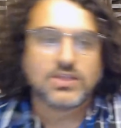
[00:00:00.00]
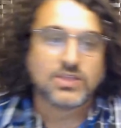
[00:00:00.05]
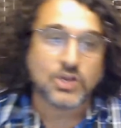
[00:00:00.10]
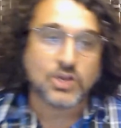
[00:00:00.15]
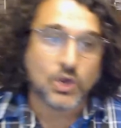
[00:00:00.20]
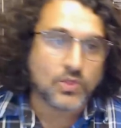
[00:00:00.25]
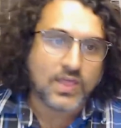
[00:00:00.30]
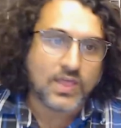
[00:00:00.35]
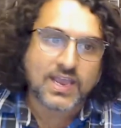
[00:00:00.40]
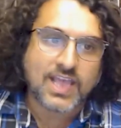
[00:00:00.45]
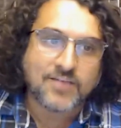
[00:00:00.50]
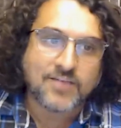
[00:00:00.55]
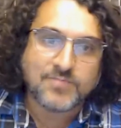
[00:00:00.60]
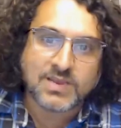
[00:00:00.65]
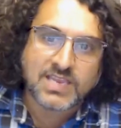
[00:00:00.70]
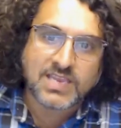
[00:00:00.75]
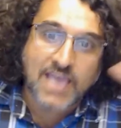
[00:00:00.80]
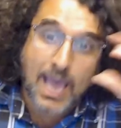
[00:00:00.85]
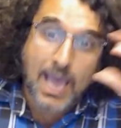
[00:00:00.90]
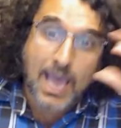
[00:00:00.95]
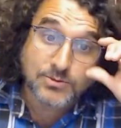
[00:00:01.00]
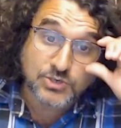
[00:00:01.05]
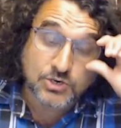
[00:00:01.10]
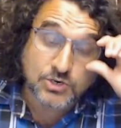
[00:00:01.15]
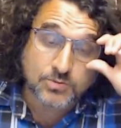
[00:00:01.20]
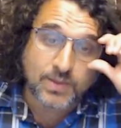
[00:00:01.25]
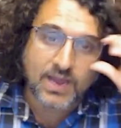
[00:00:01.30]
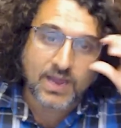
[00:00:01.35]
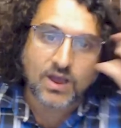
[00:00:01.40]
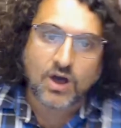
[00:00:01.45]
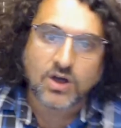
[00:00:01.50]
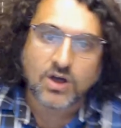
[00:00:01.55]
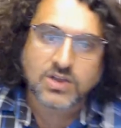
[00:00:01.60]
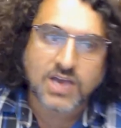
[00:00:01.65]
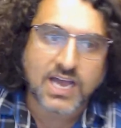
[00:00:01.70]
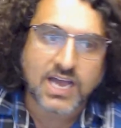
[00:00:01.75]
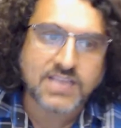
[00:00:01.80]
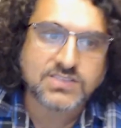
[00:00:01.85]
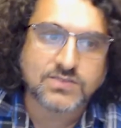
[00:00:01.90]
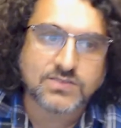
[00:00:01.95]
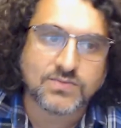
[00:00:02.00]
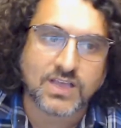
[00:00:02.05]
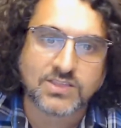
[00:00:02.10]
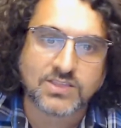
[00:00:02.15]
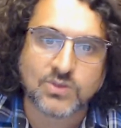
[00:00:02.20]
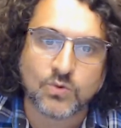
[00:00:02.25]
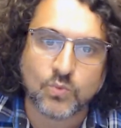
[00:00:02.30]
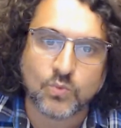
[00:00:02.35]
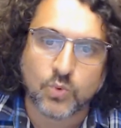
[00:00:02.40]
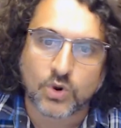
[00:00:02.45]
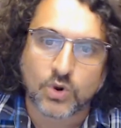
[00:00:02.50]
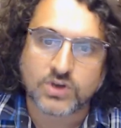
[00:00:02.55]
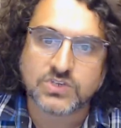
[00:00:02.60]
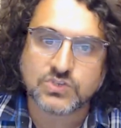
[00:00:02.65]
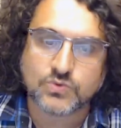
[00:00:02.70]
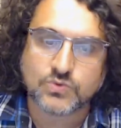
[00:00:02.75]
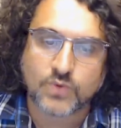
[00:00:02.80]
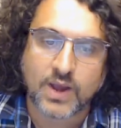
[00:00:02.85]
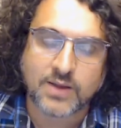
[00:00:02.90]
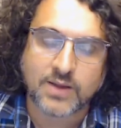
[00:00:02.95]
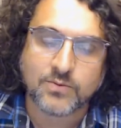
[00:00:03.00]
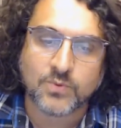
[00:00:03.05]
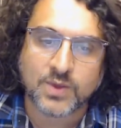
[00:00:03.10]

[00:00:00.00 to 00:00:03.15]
like have been captured by all kinds of like the worst right